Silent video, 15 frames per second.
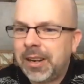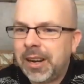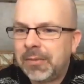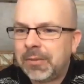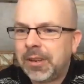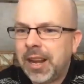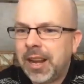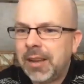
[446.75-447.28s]

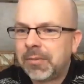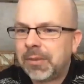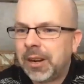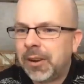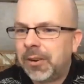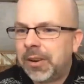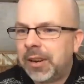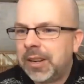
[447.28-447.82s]
After half an
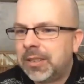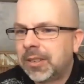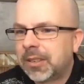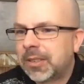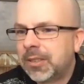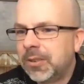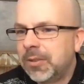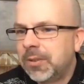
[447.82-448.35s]
hour, I took
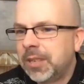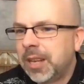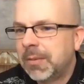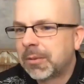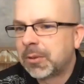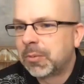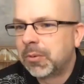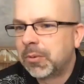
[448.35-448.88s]
two
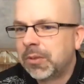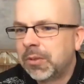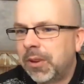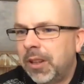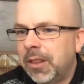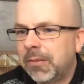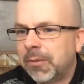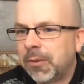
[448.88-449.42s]
tablespoons of
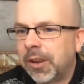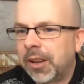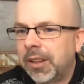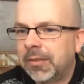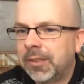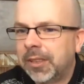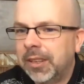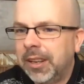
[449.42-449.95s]
olive oil.
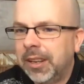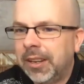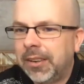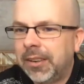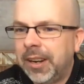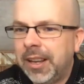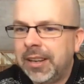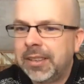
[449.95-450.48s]
All right. All
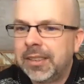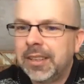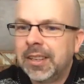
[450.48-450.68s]
right.